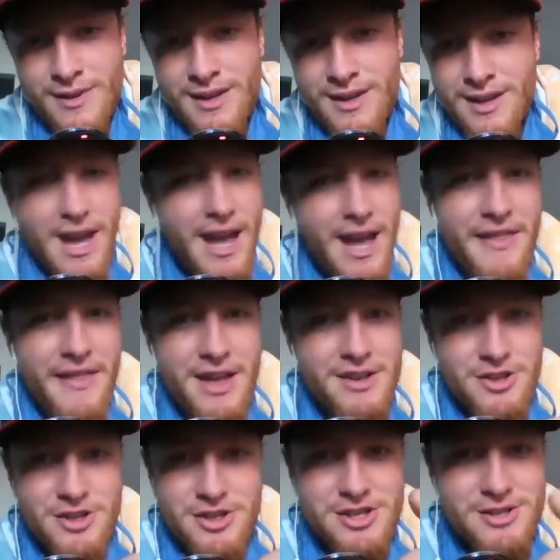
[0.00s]
and
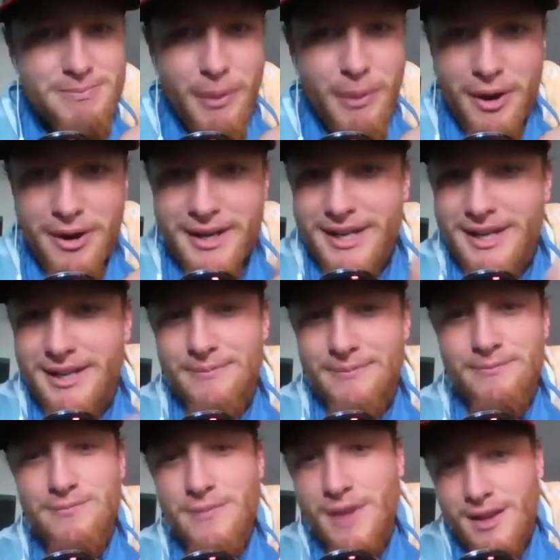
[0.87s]
then just spark it,
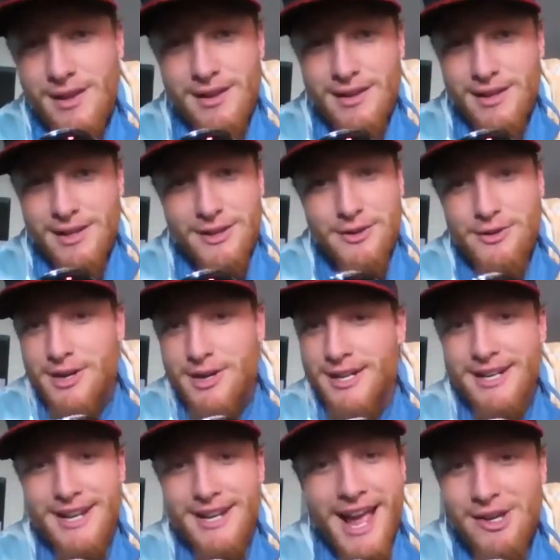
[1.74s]
you can
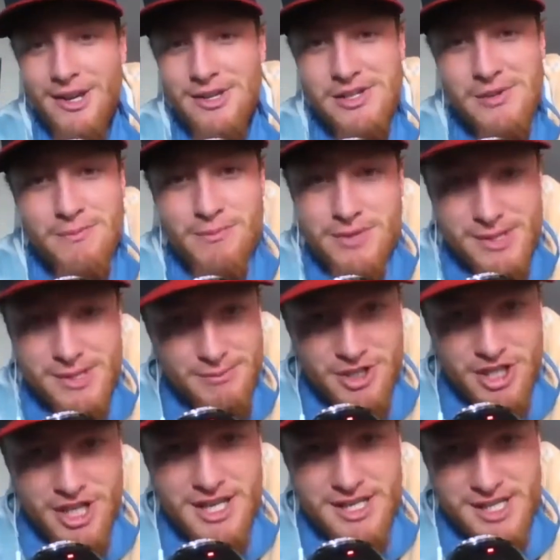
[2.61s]
inhale some
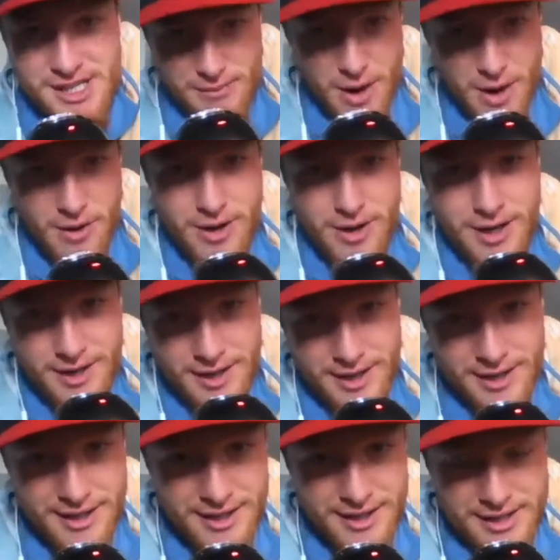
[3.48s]
cheese smoke.
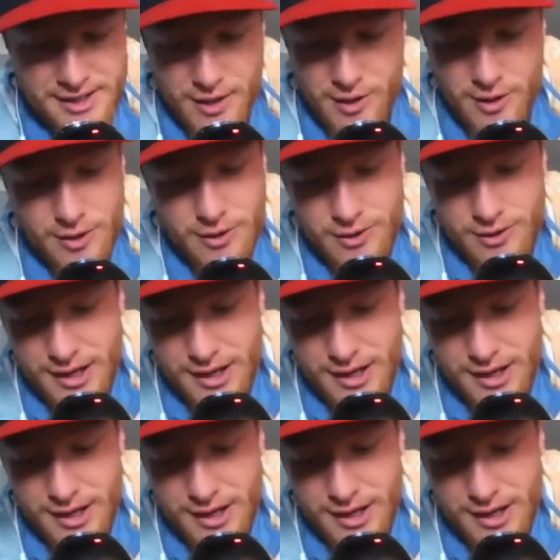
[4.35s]
So